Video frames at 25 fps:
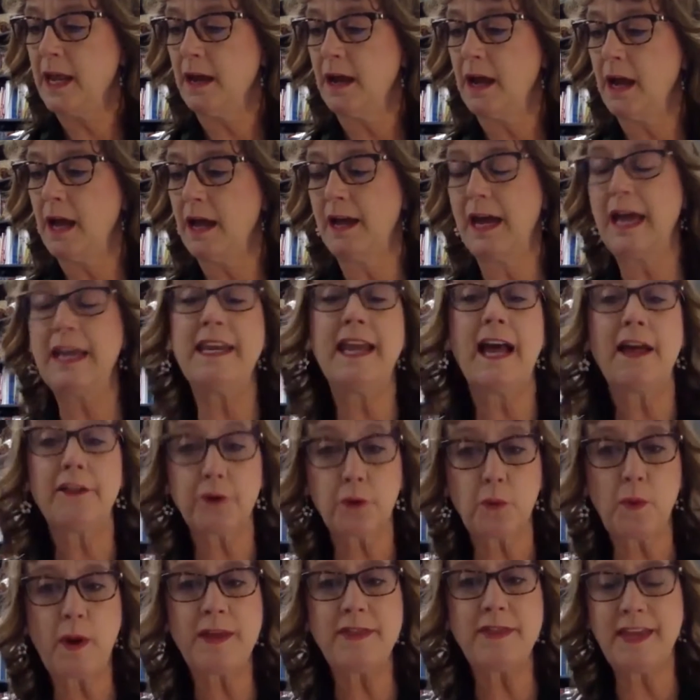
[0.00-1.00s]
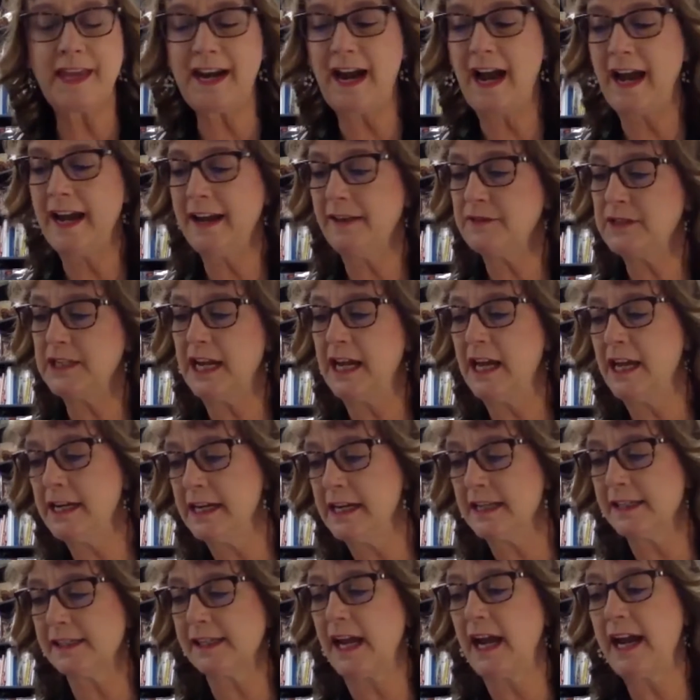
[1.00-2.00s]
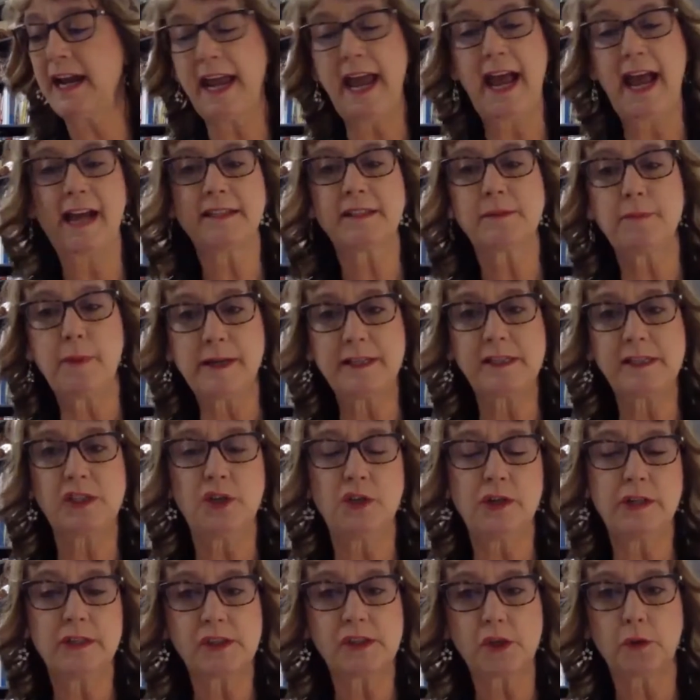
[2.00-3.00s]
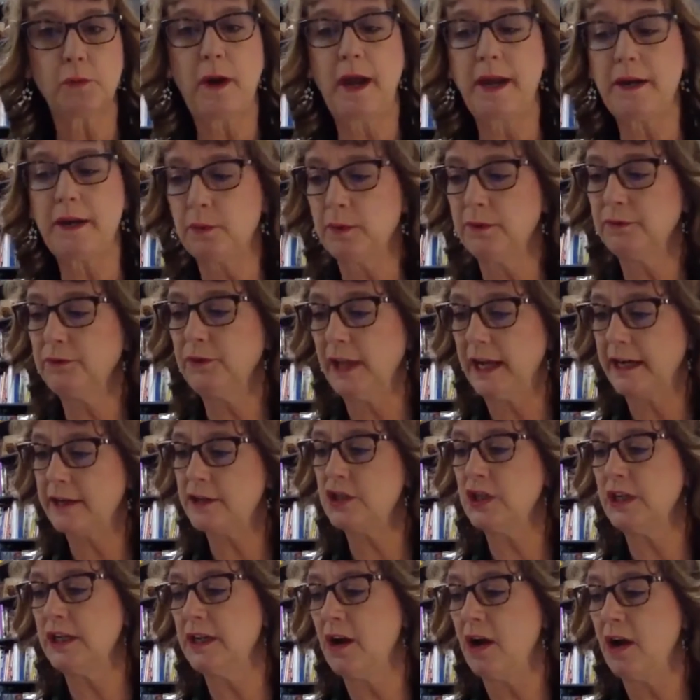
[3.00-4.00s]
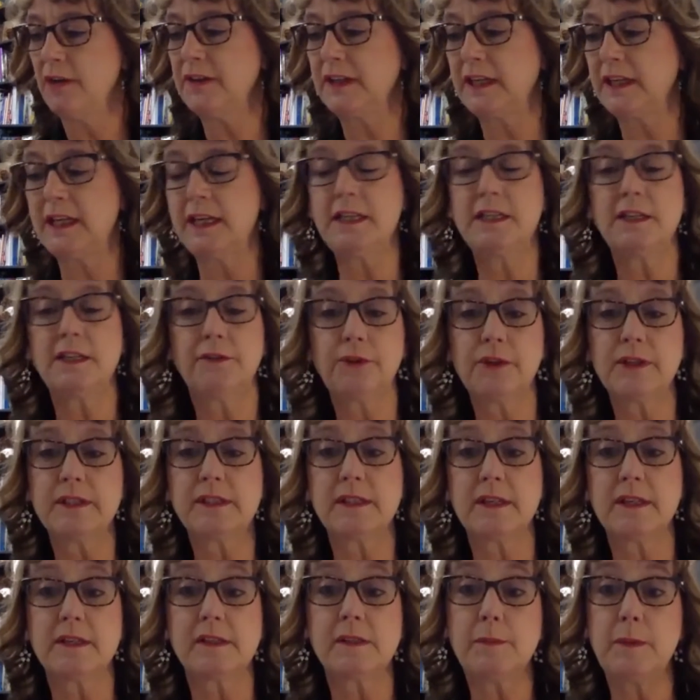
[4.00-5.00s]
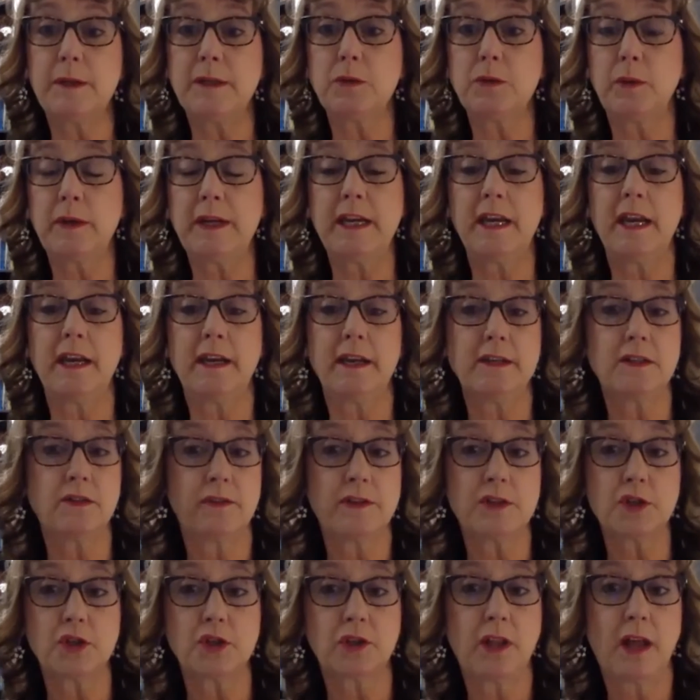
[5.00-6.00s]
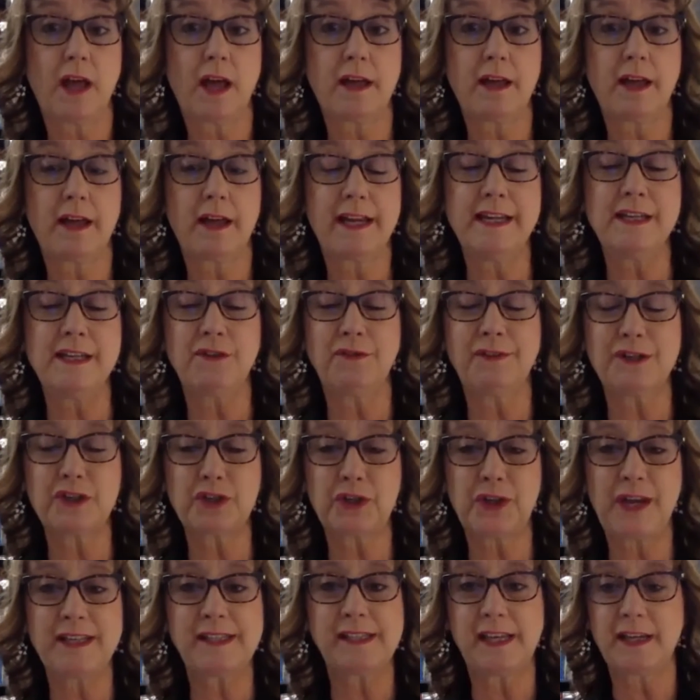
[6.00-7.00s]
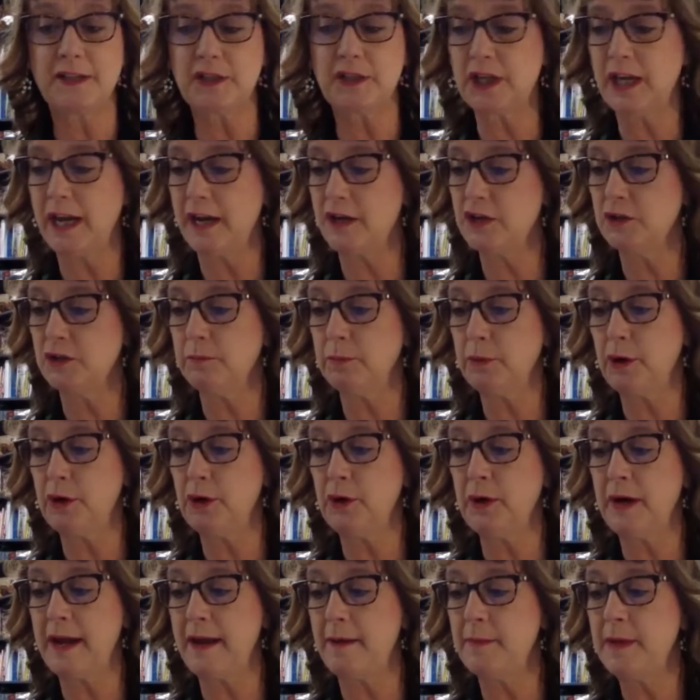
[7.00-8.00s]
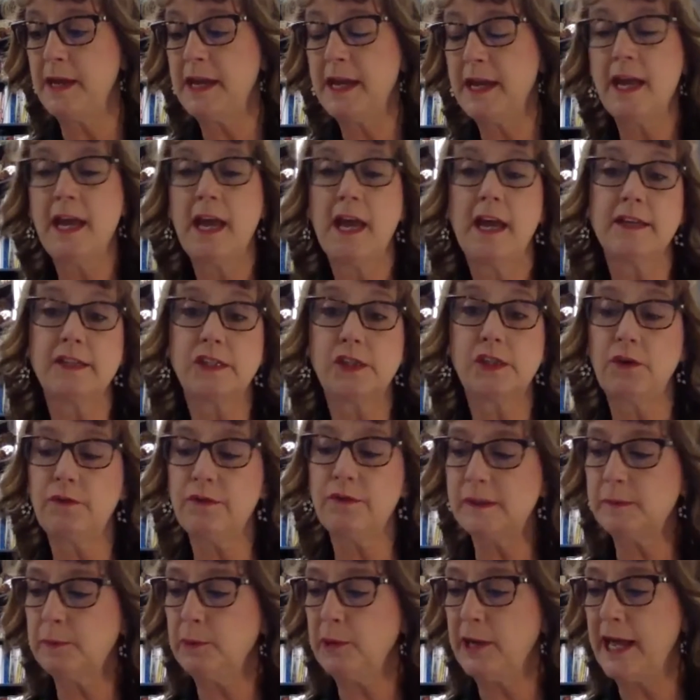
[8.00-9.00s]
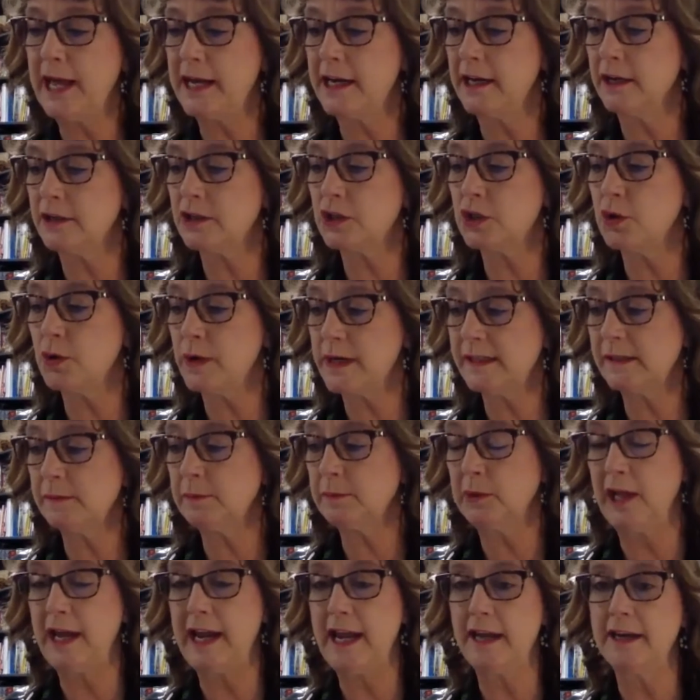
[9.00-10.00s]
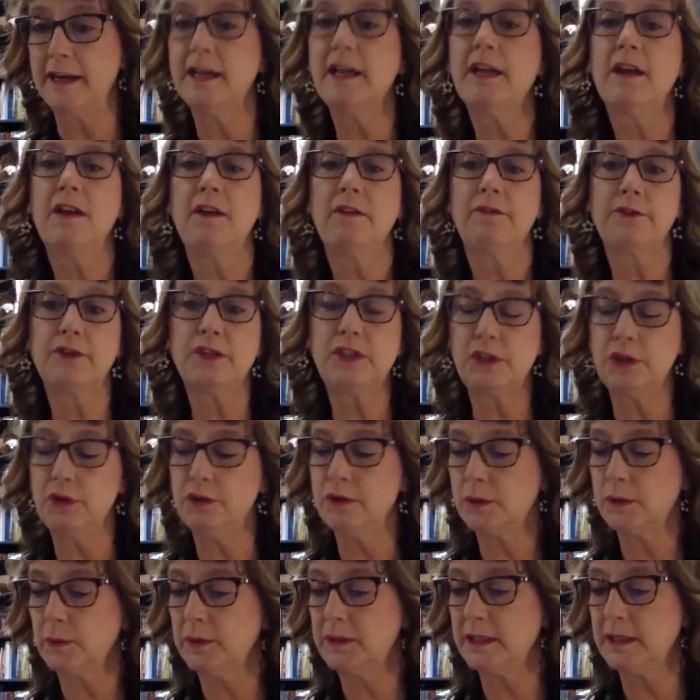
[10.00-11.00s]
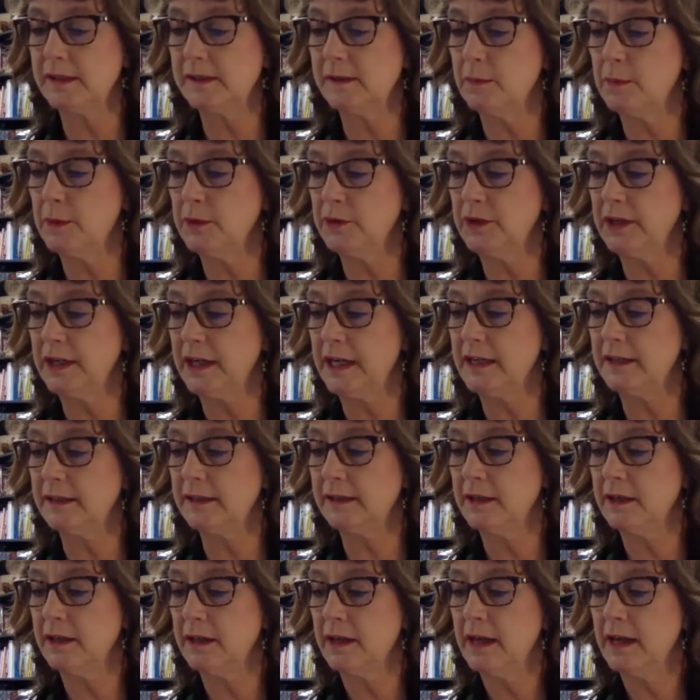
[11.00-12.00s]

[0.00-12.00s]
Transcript: Another one that I have done is I ask my students to write a reflection on the key differences between an individualized education program, a service plan, and a choice plan for students with disabilities.